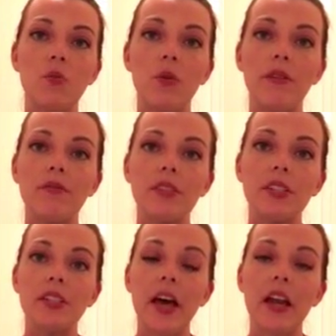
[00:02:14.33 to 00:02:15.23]
we've
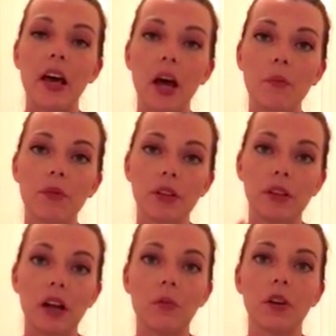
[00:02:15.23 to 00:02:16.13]
set up the
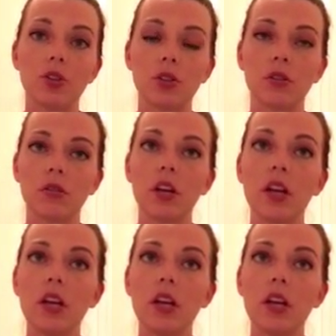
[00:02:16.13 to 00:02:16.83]
Cloudberry Journal